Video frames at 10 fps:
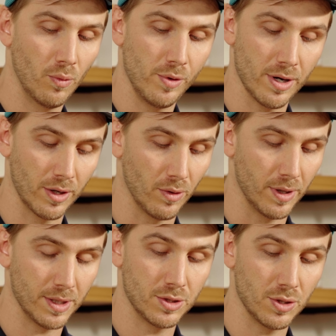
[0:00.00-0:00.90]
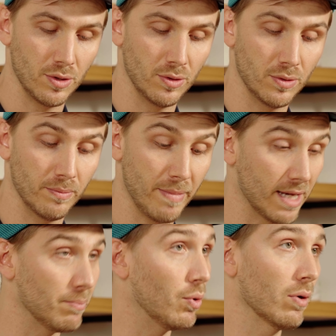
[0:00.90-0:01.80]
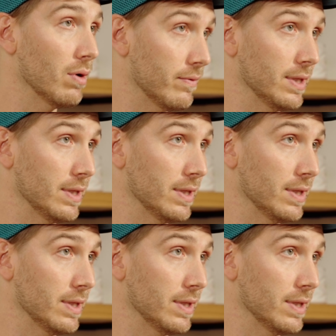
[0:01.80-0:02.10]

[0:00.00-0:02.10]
we are going to make a pour over